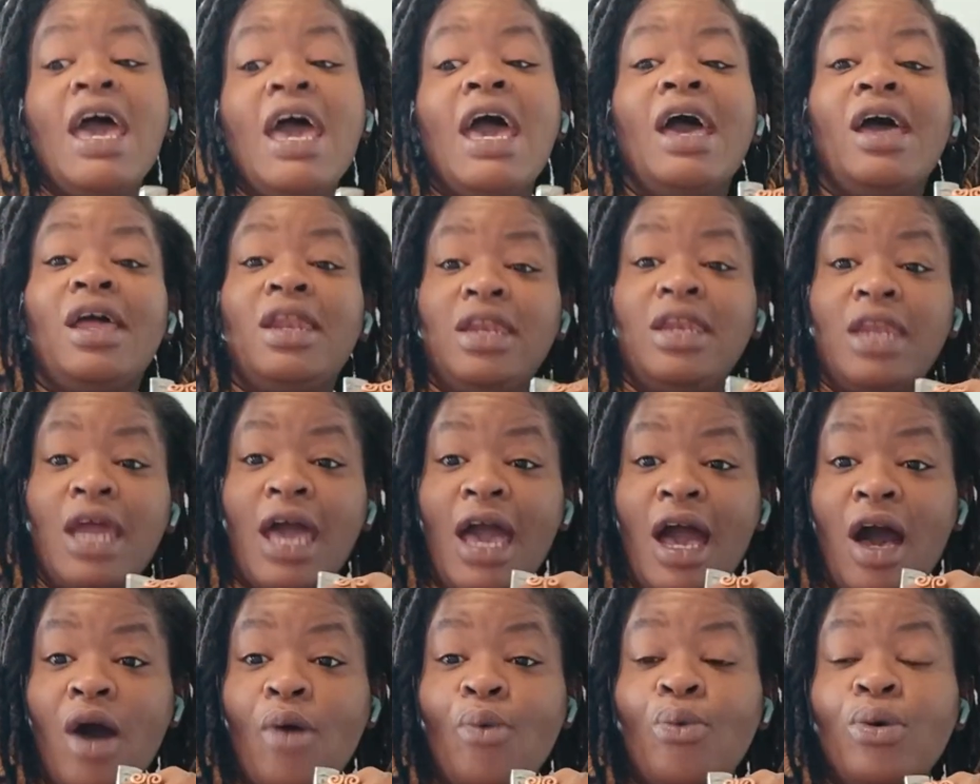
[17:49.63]
And
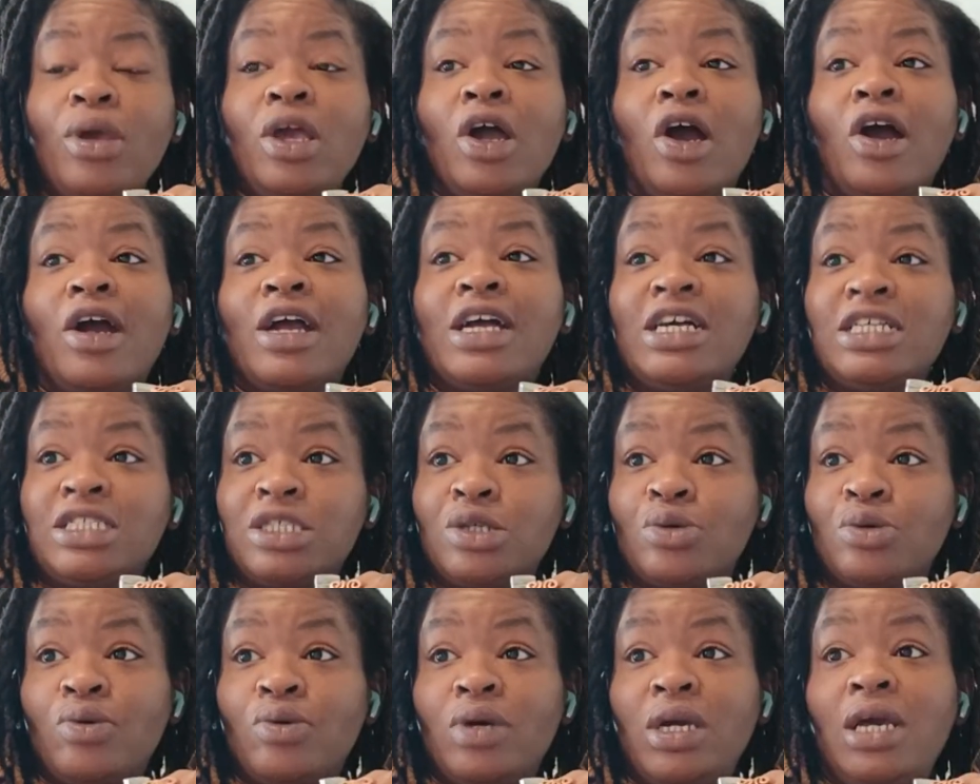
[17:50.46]
now we are
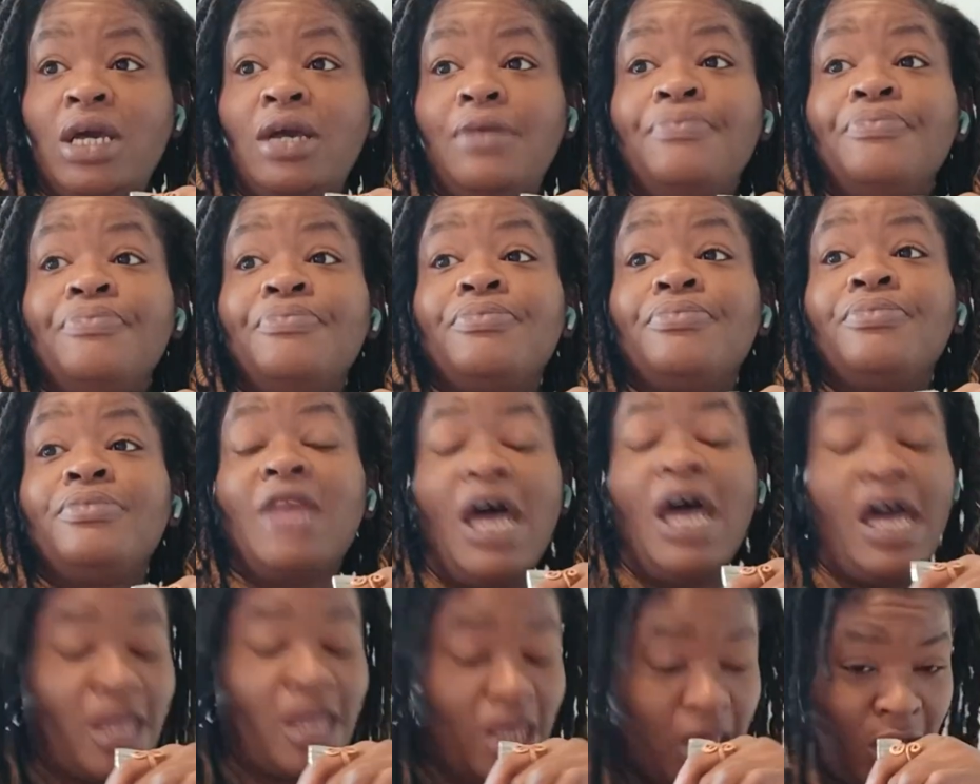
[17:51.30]
entering
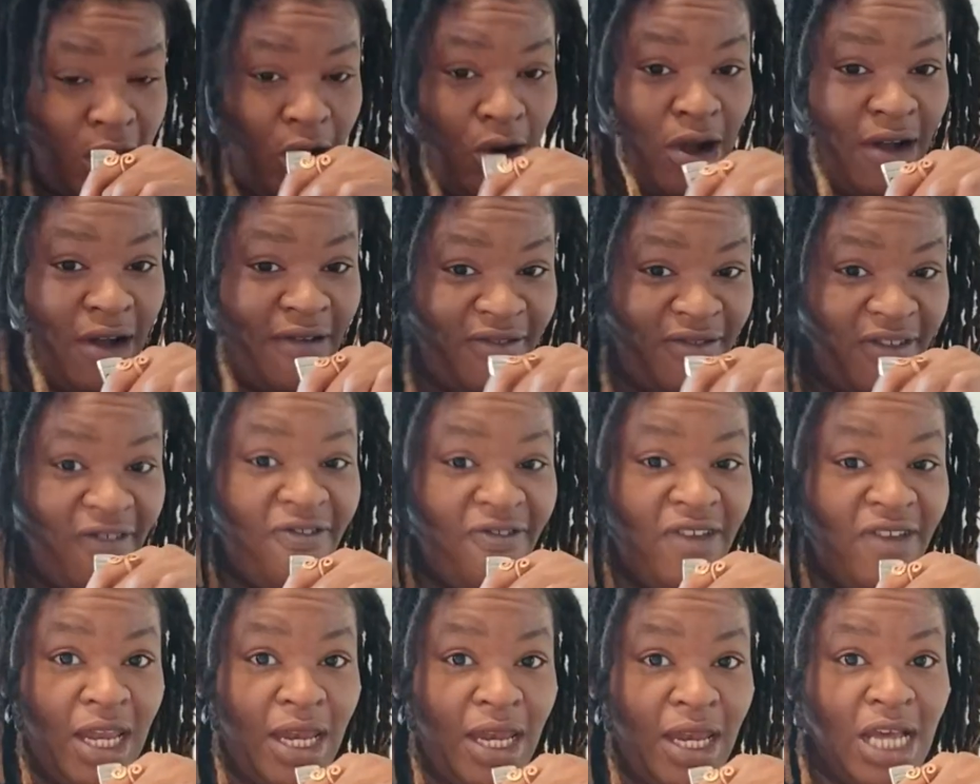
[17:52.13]
that year of the
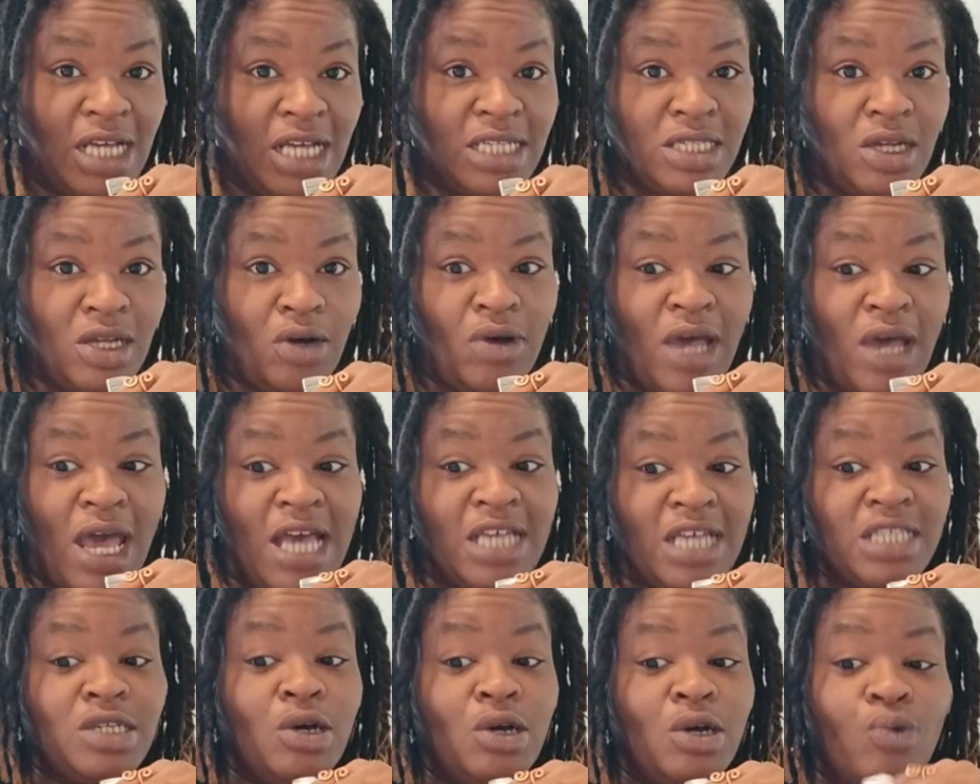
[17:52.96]
phoenix.
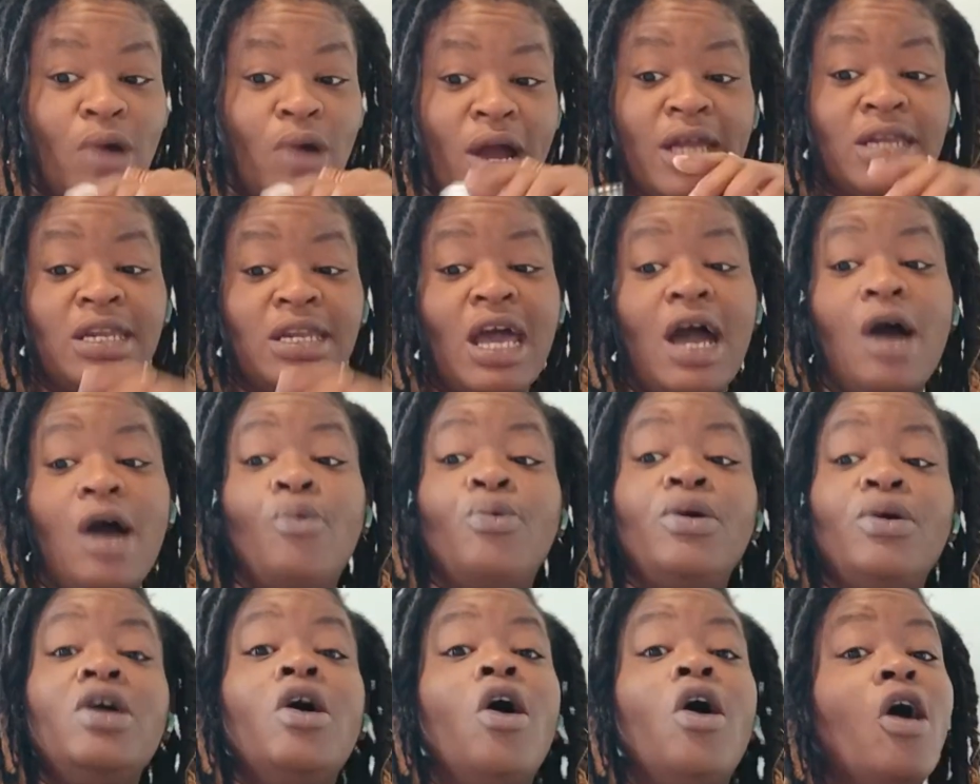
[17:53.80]
Okay. So right now
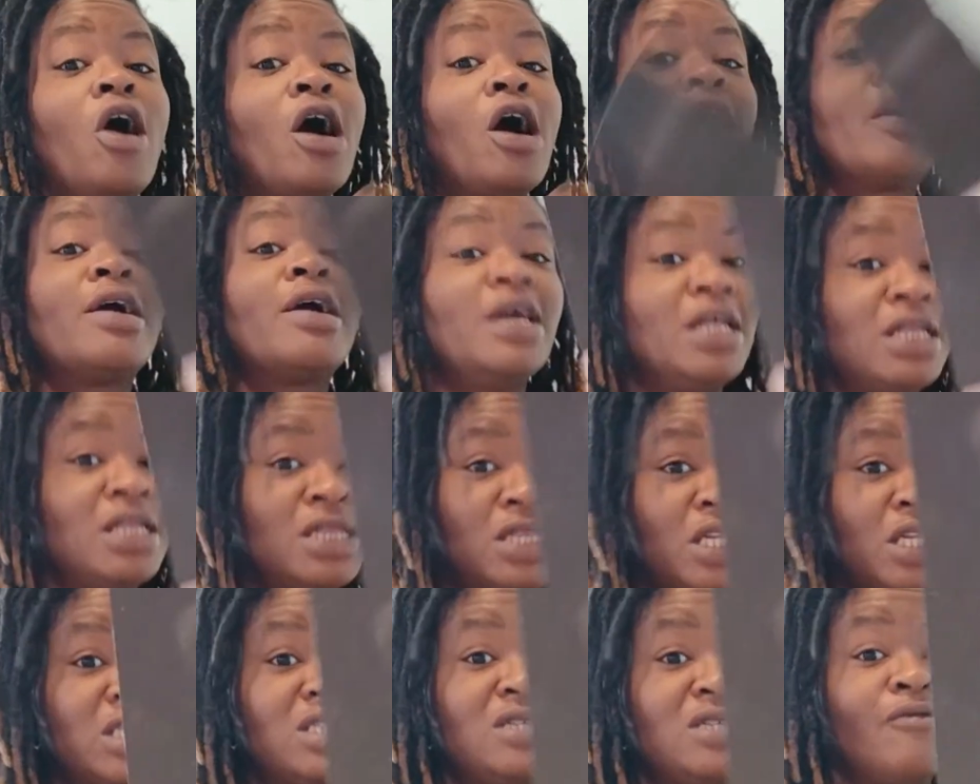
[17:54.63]
we are in
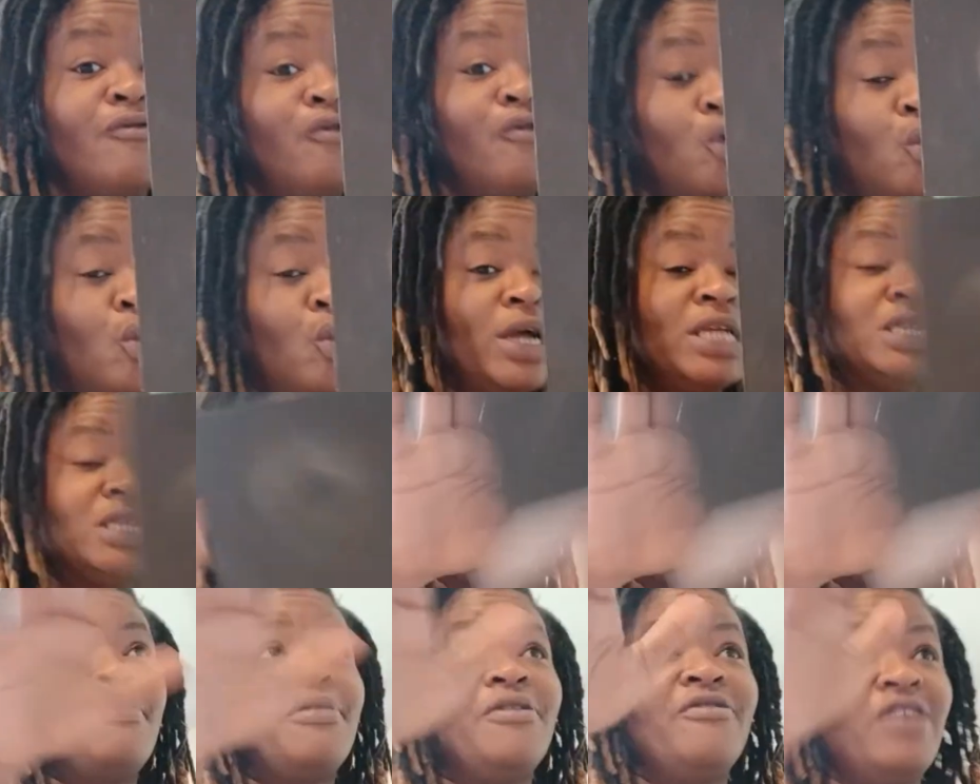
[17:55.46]
this void
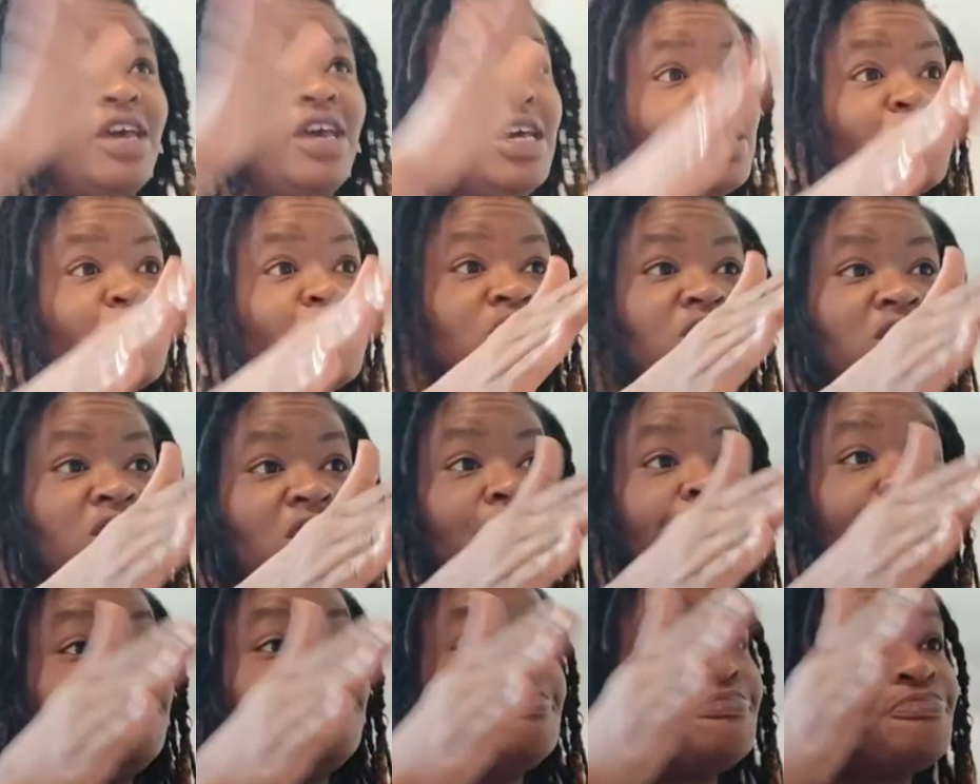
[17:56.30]
type of energy